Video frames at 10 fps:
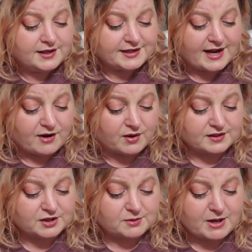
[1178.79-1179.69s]
Now, a
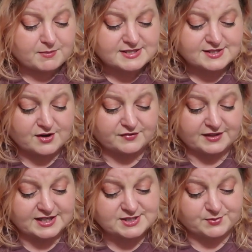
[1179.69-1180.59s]
little about myself and
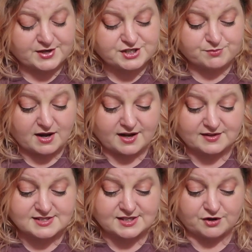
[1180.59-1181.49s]
the inspiration behind
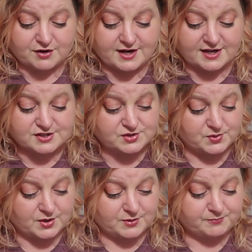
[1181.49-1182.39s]
The Secret Next
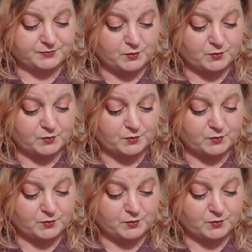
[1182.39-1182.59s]
Door.